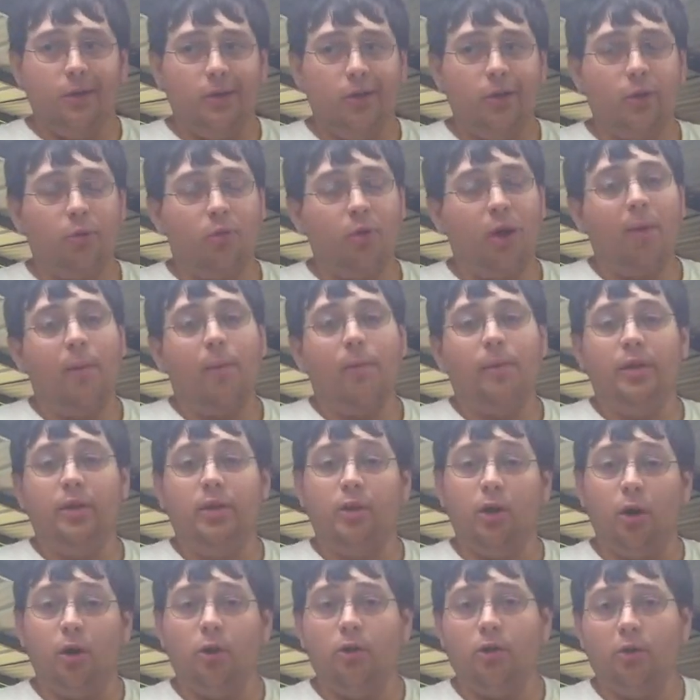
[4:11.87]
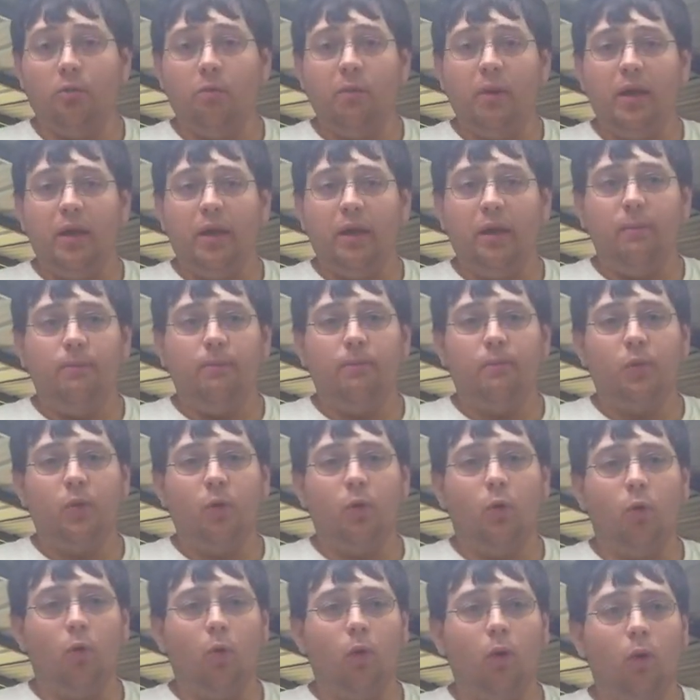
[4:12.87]
they're probably younger than me,
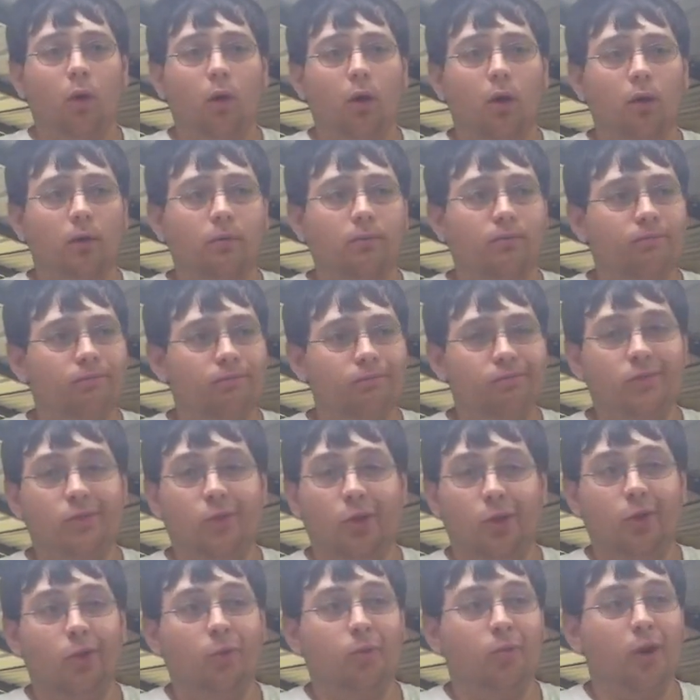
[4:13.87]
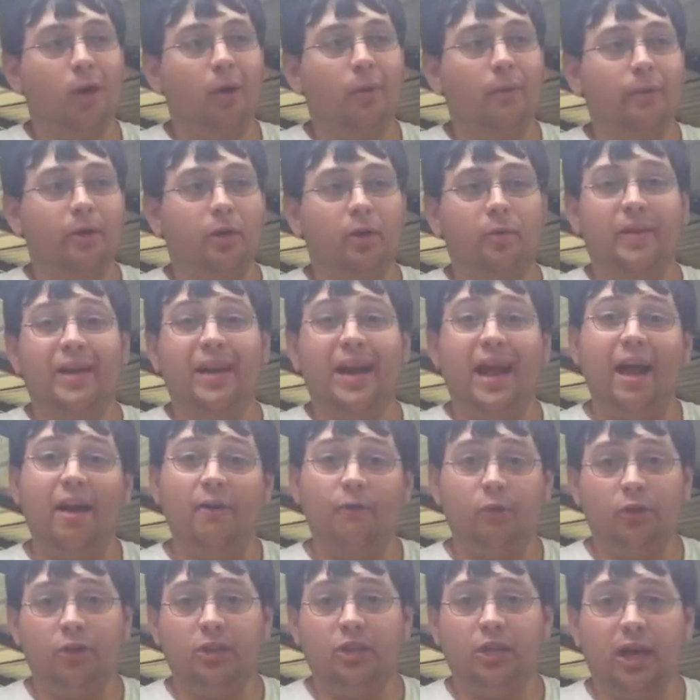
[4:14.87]
or you know, they're probably going to be an
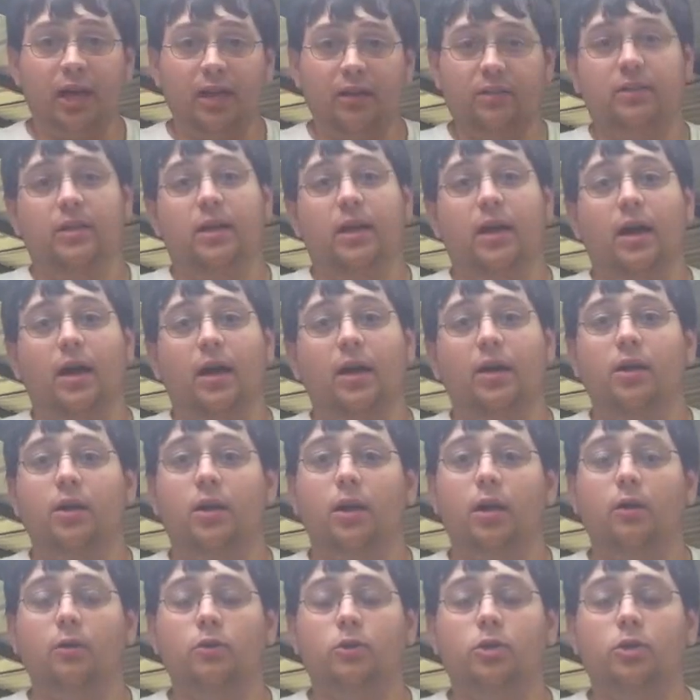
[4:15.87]
average size guy, you know.